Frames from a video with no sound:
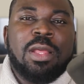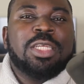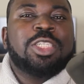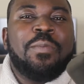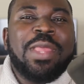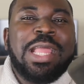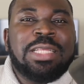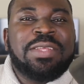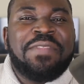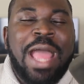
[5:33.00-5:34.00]
So
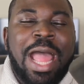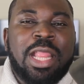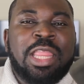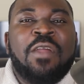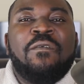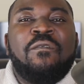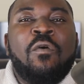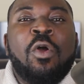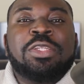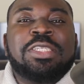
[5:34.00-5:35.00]
because of that, they're
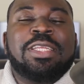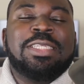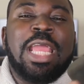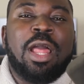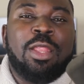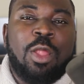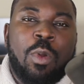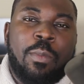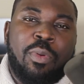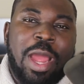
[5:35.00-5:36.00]
forced to take a
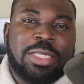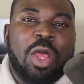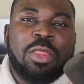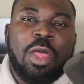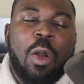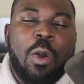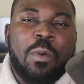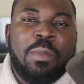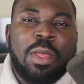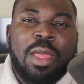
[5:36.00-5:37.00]
lower price on the
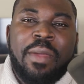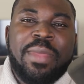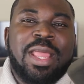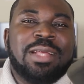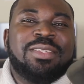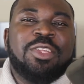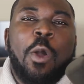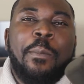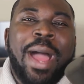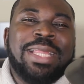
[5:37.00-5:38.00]
home because
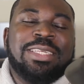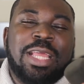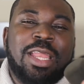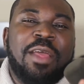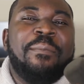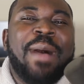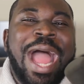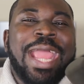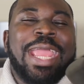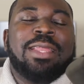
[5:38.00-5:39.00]
nobody's gonna
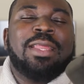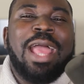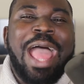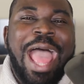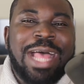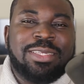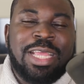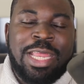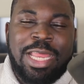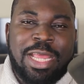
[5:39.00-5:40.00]
buy it as
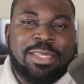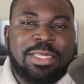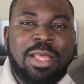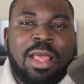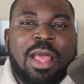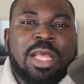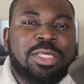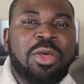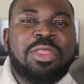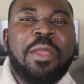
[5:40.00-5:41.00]
it is.
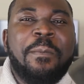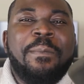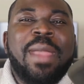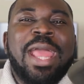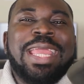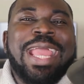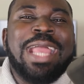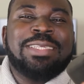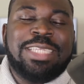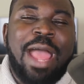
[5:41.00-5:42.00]
So there are many
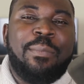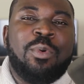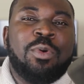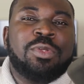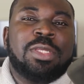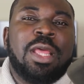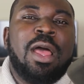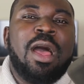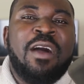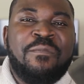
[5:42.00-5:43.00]
examples
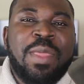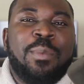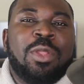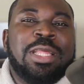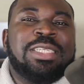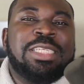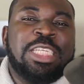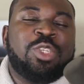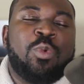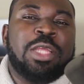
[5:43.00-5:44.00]
of people in
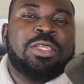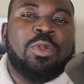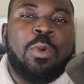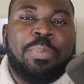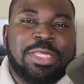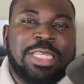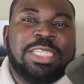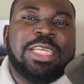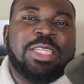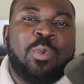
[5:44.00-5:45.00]
situational
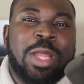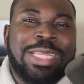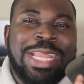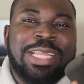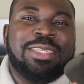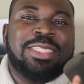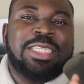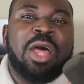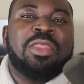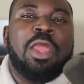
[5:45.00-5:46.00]
positions where they need to
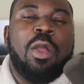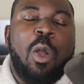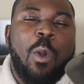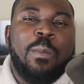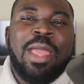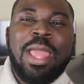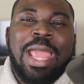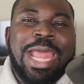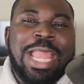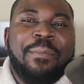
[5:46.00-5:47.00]
sell their home,
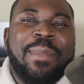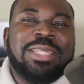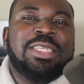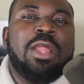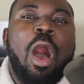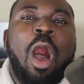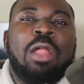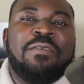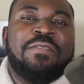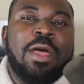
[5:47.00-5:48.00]
and I mentioned
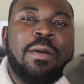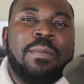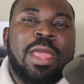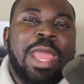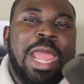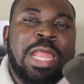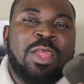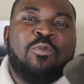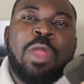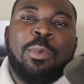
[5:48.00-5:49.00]
all of them in
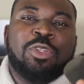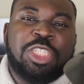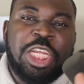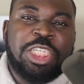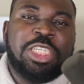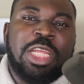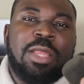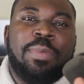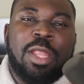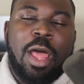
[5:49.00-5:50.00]
the Rebel cheat
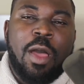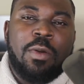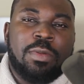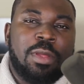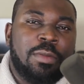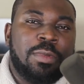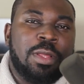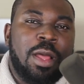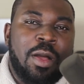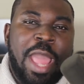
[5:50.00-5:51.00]
sheet below.
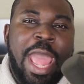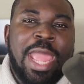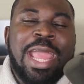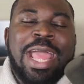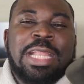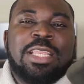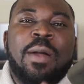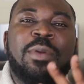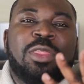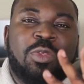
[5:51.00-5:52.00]
Okay?
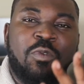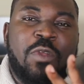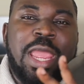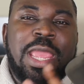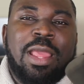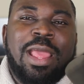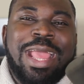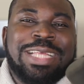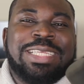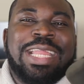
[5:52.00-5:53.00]
Number 3
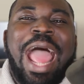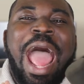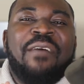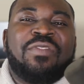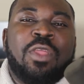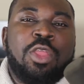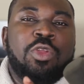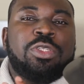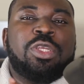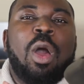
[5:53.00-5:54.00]
is that after
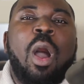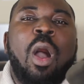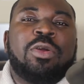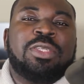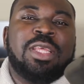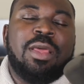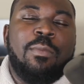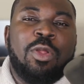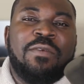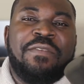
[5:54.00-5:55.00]
you talk to the
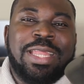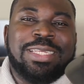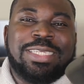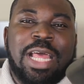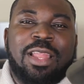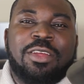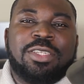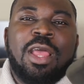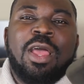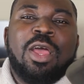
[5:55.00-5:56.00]
motivated
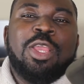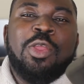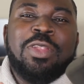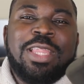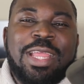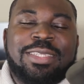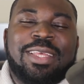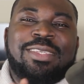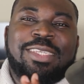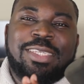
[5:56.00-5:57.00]
sellers, you need
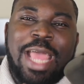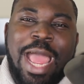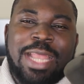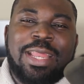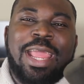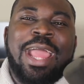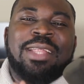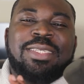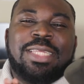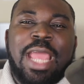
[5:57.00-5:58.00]
to set
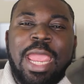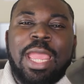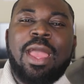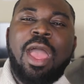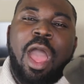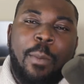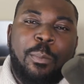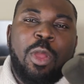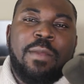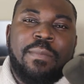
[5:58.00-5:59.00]
and take
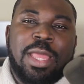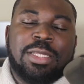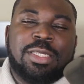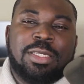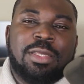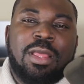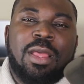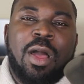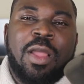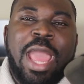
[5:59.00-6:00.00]
appointments.
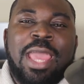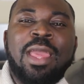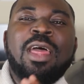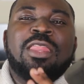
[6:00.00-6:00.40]
Okay?